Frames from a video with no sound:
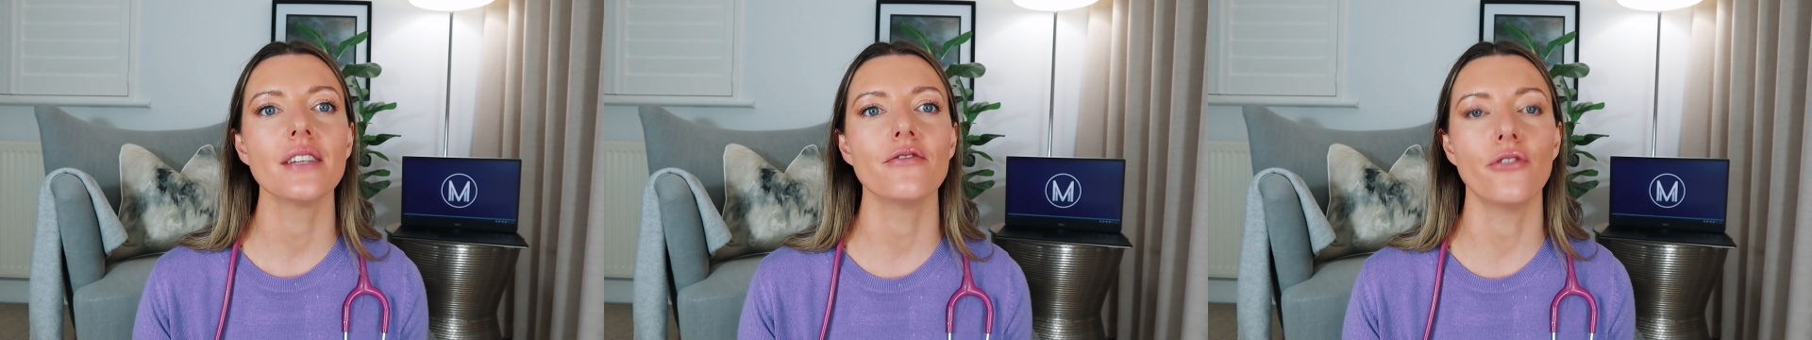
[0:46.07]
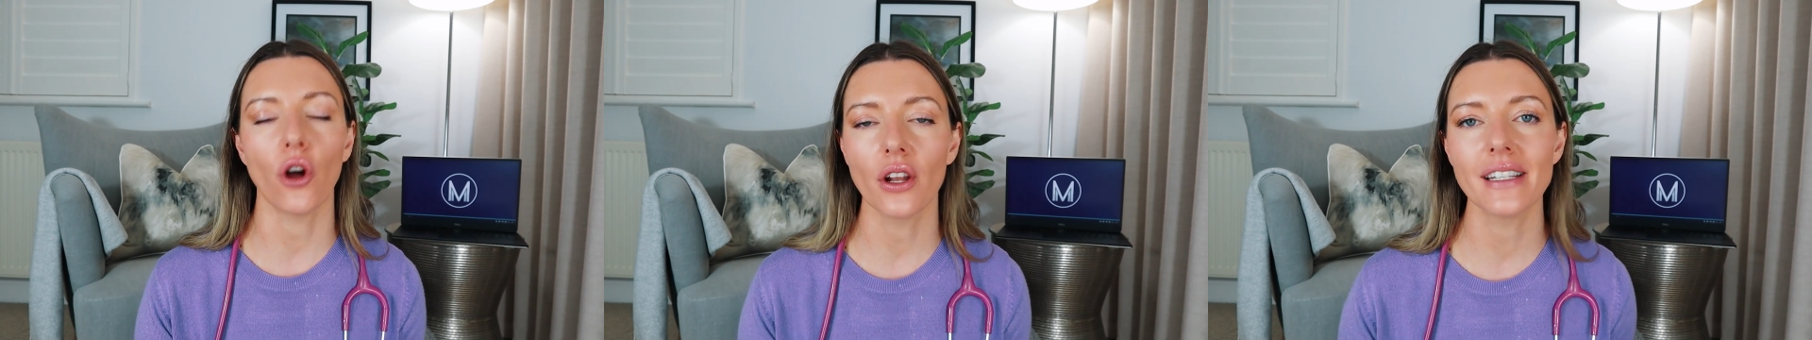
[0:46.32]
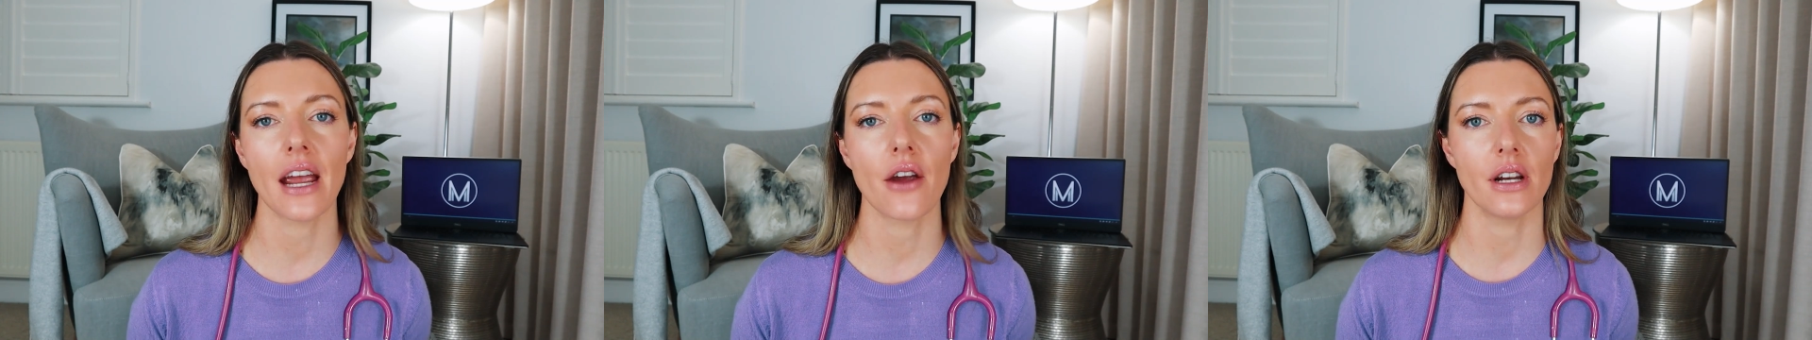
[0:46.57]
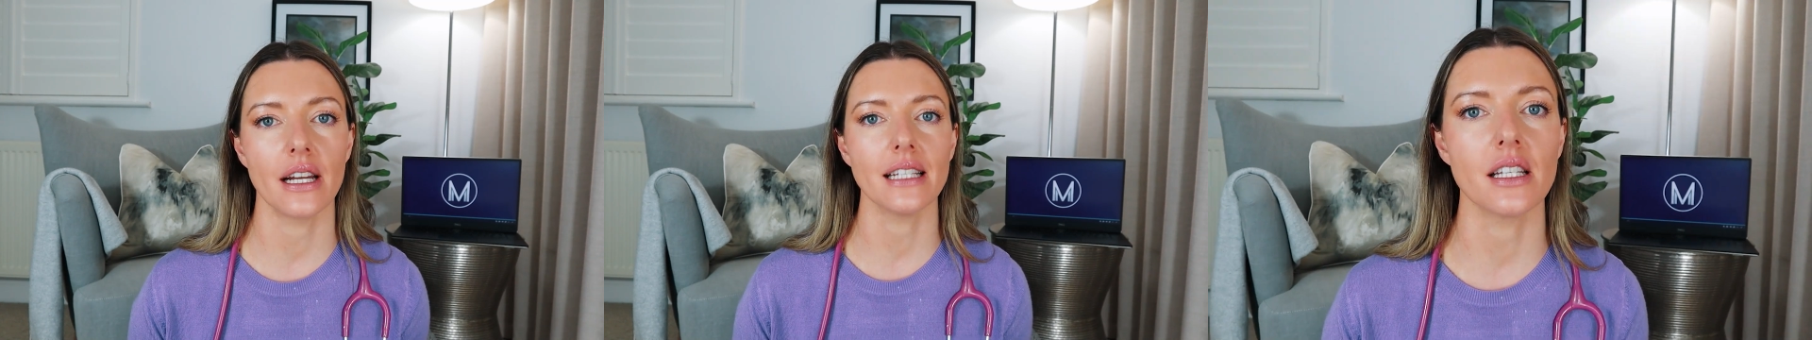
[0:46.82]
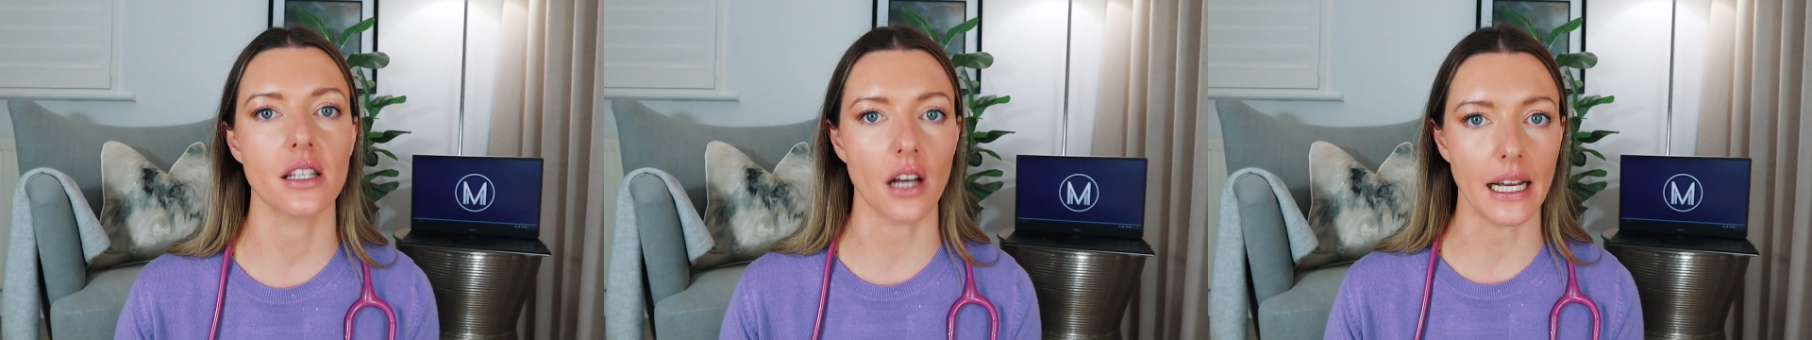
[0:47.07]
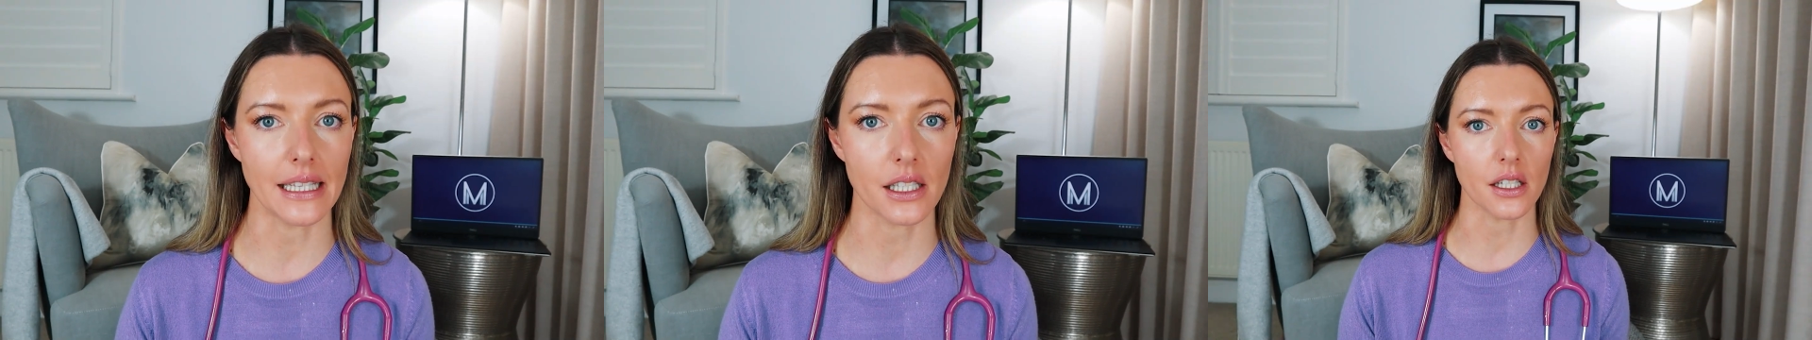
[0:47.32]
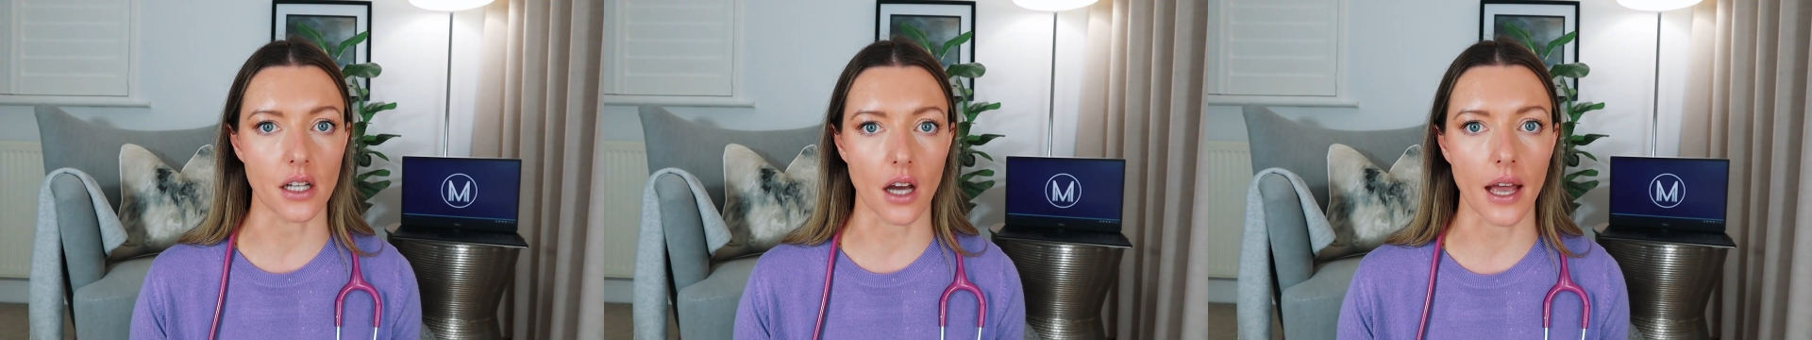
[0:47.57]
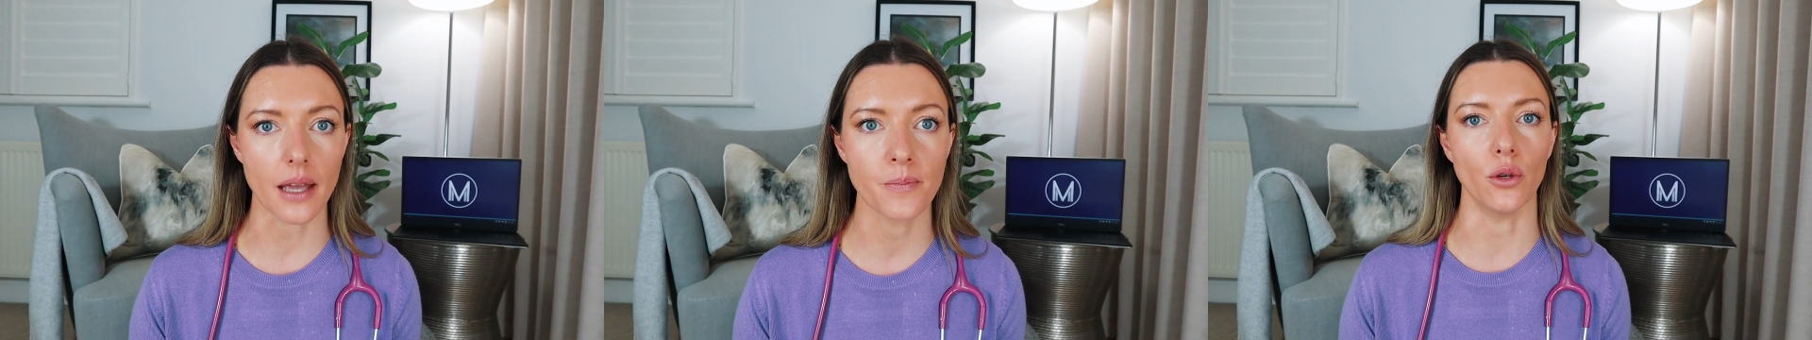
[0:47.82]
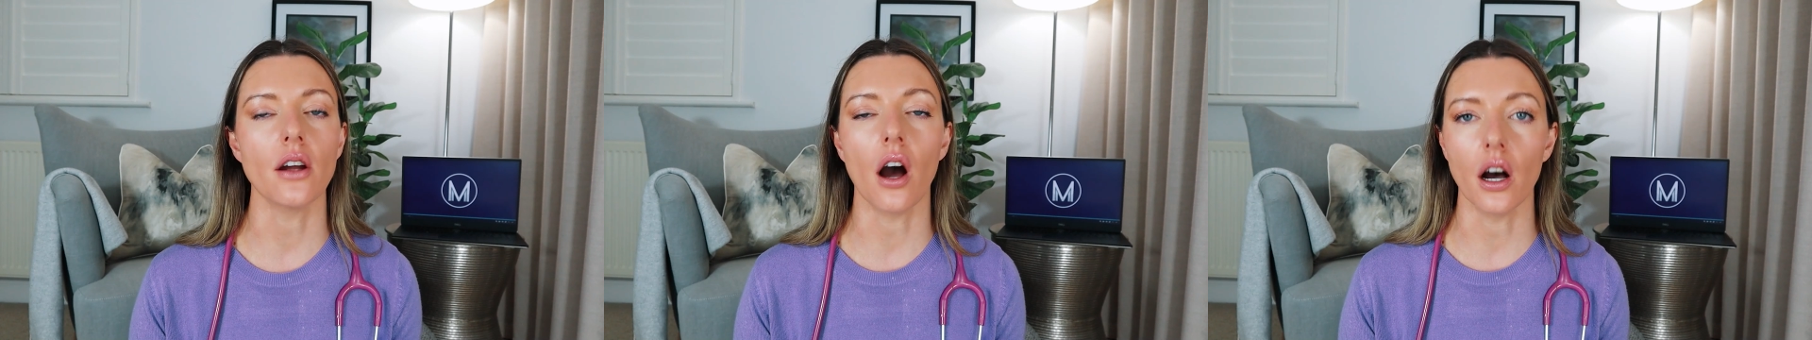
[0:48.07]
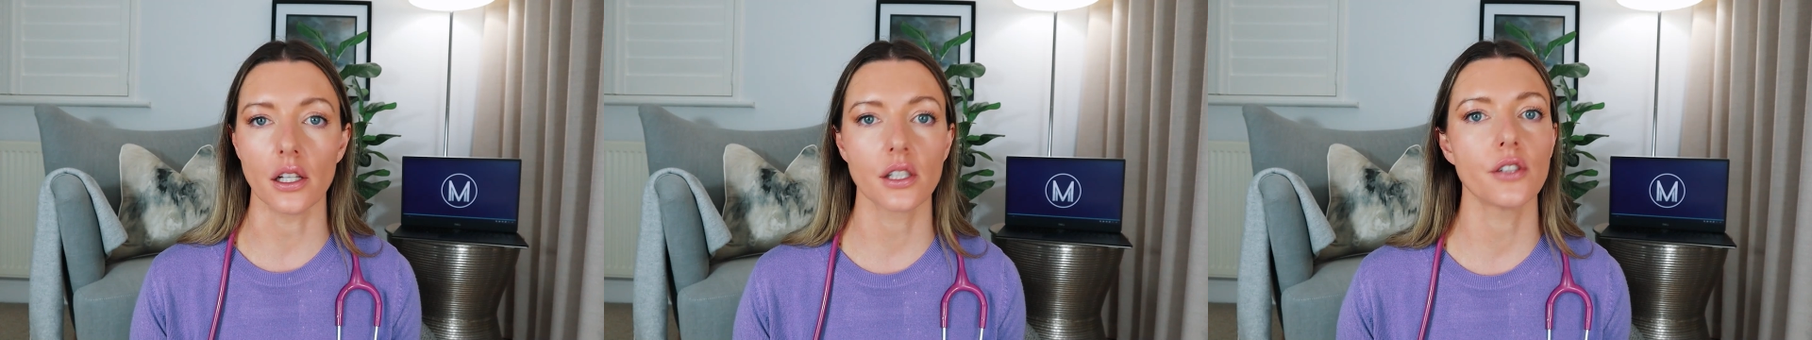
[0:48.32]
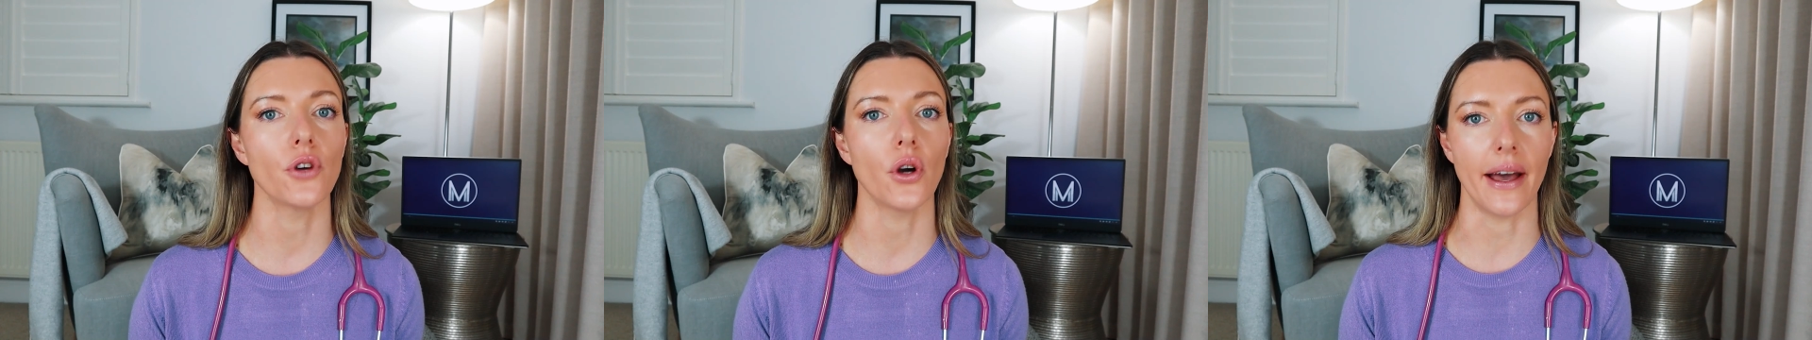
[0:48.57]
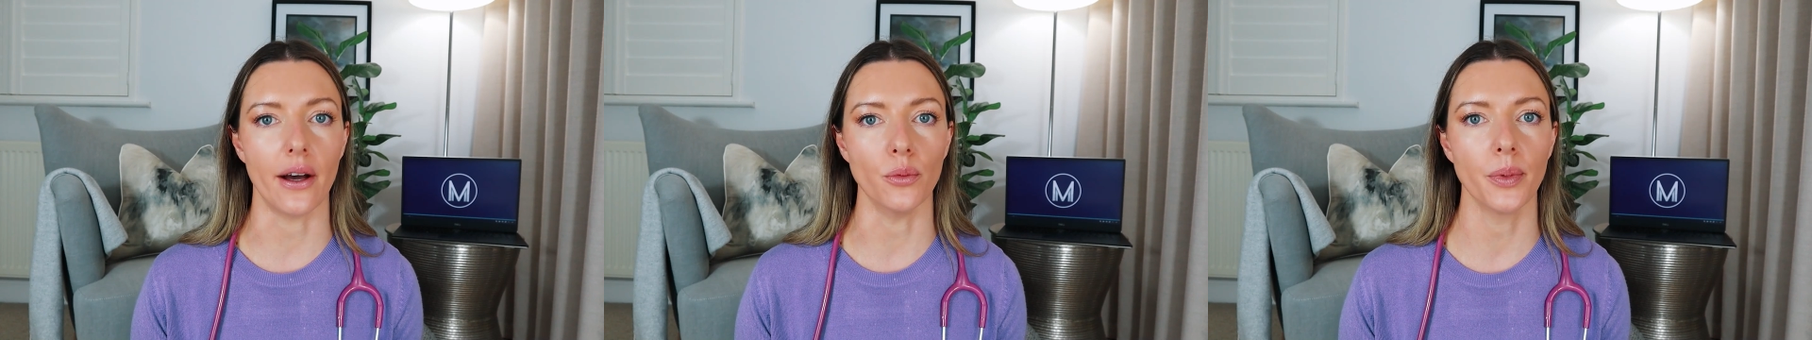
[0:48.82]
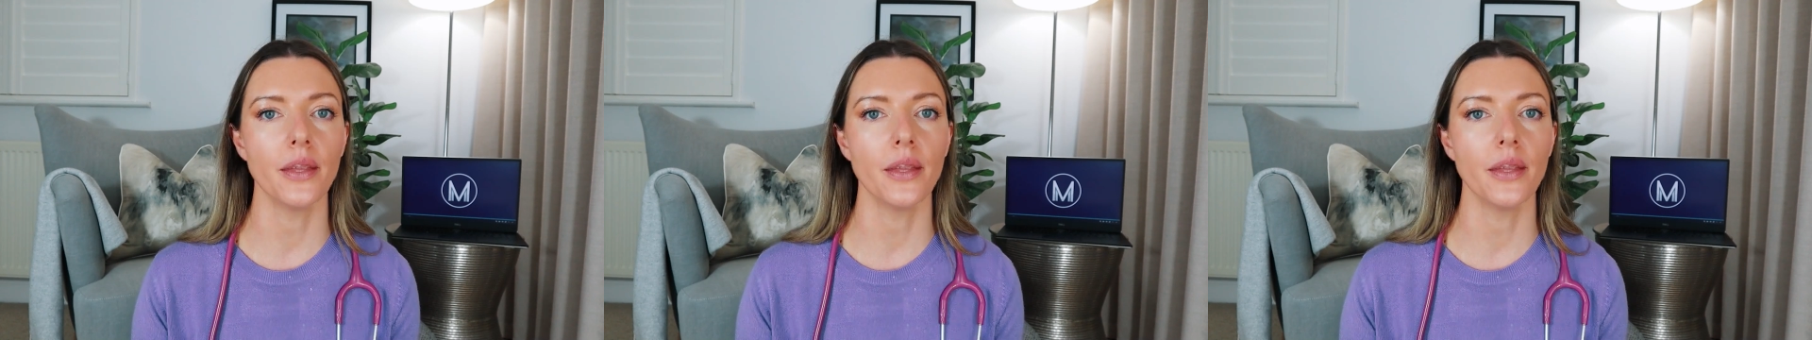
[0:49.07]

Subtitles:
voluntarily decides to die and asks for help.